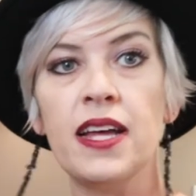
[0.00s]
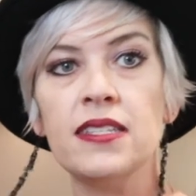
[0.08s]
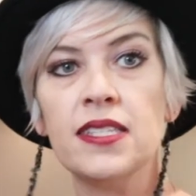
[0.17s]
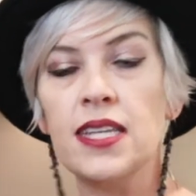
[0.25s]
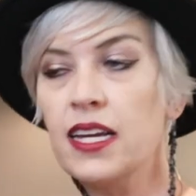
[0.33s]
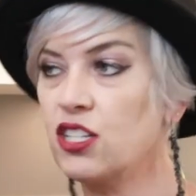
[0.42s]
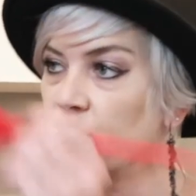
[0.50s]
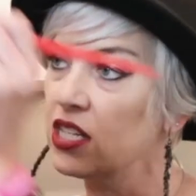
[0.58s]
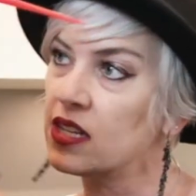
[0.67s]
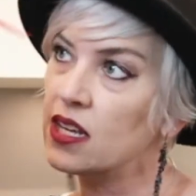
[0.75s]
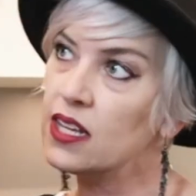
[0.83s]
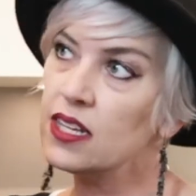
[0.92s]
that
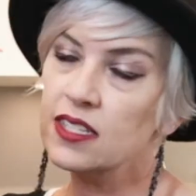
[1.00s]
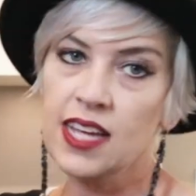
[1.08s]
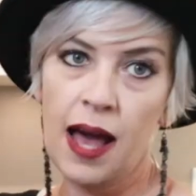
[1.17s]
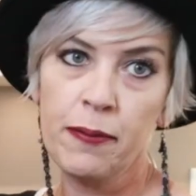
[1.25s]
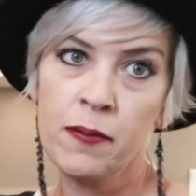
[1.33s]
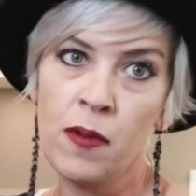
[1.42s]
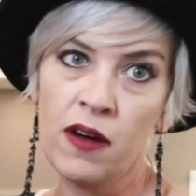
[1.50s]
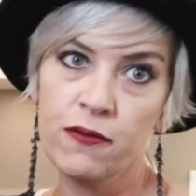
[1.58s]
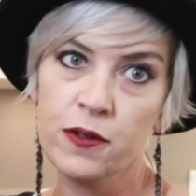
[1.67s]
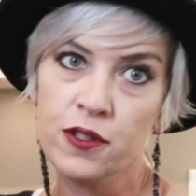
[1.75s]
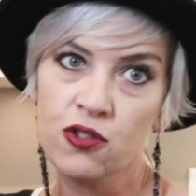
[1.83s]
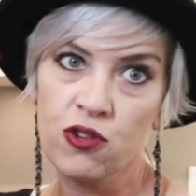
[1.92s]
section, tap them
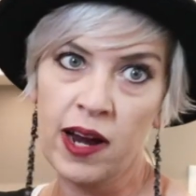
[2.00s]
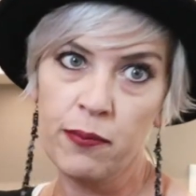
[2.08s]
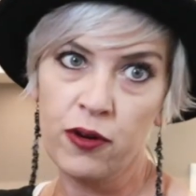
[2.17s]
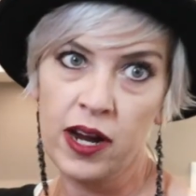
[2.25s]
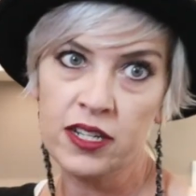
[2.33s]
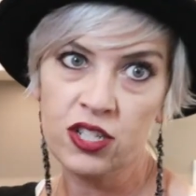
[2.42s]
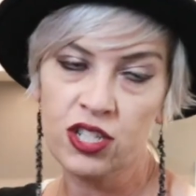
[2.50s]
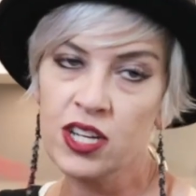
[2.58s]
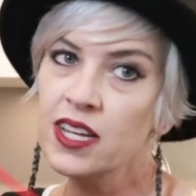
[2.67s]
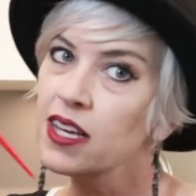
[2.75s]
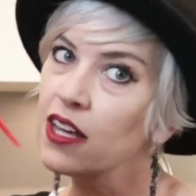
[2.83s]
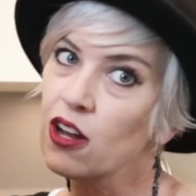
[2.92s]
off with a dry brush.
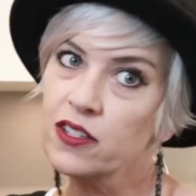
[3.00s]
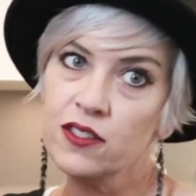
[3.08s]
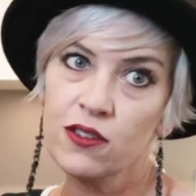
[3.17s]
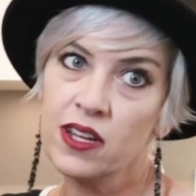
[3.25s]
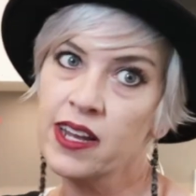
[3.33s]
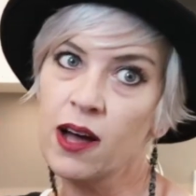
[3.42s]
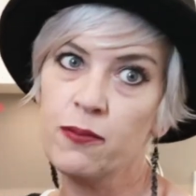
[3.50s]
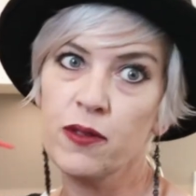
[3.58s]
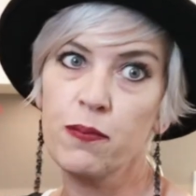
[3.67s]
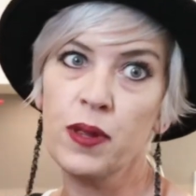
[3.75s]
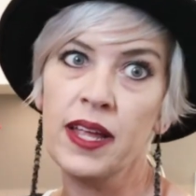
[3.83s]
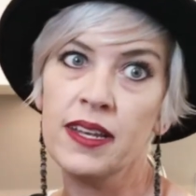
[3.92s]
It also can help
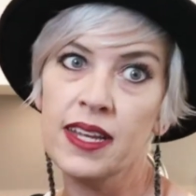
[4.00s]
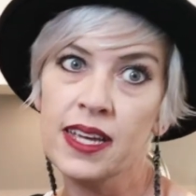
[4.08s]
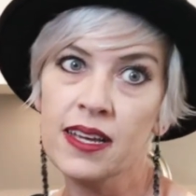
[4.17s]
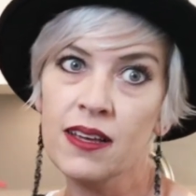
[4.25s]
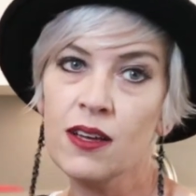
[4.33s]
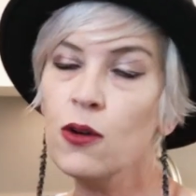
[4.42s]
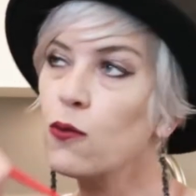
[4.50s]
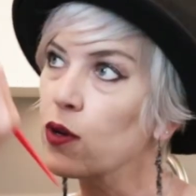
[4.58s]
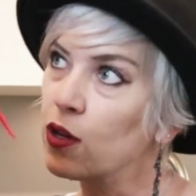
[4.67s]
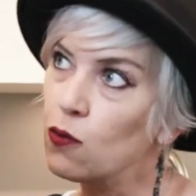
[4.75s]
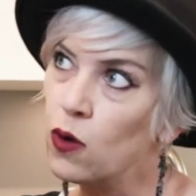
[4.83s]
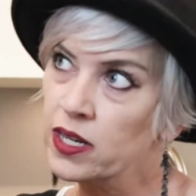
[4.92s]
with blending,
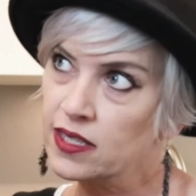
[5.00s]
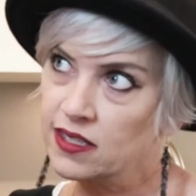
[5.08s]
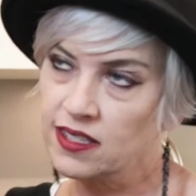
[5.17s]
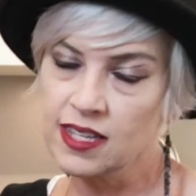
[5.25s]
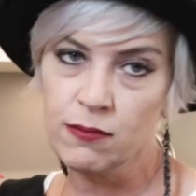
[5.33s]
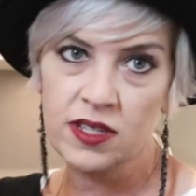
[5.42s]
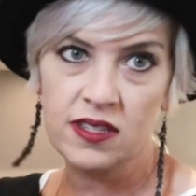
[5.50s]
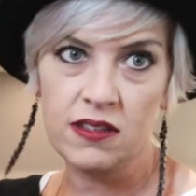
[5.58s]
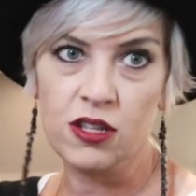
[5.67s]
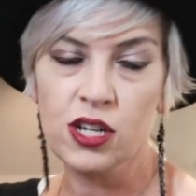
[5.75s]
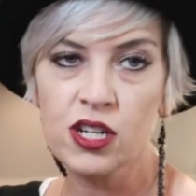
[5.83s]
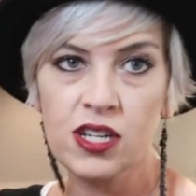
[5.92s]
where you want a seamless
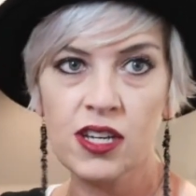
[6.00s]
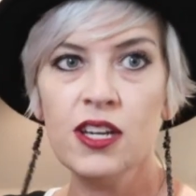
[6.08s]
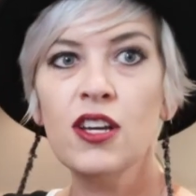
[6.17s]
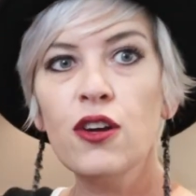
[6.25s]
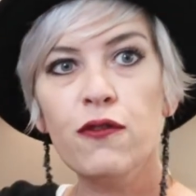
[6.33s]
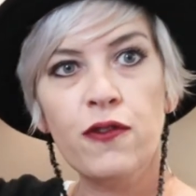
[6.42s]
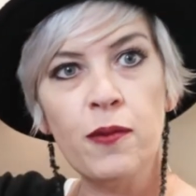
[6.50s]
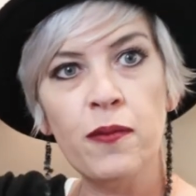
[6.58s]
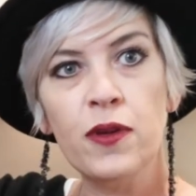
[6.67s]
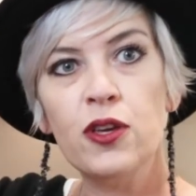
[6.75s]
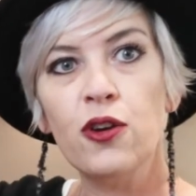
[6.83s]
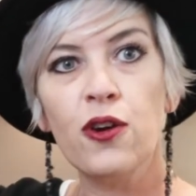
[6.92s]
look
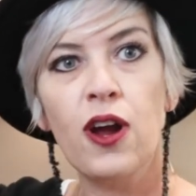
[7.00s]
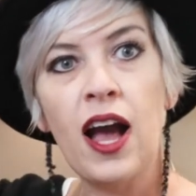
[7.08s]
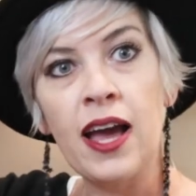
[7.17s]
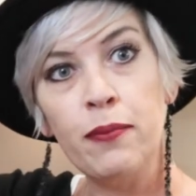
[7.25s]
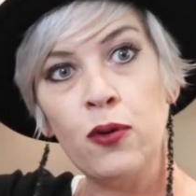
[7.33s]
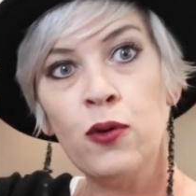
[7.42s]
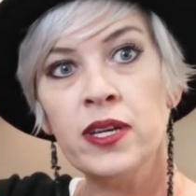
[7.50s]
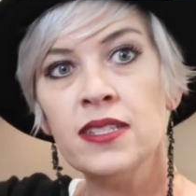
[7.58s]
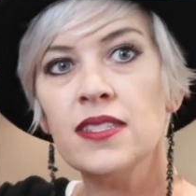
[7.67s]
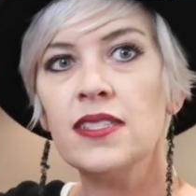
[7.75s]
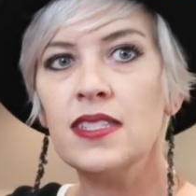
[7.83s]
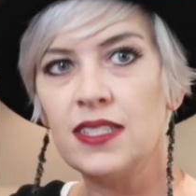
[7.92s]
from your high
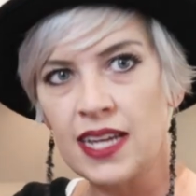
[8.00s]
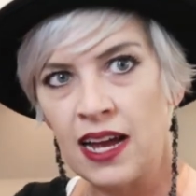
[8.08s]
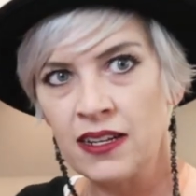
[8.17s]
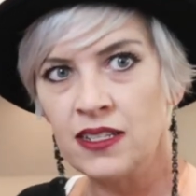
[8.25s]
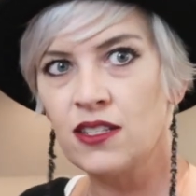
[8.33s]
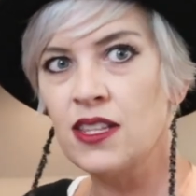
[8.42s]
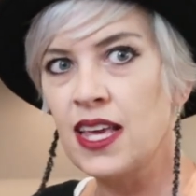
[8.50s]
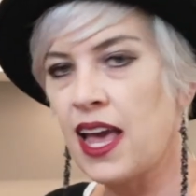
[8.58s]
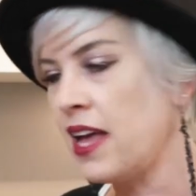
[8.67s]
points down into the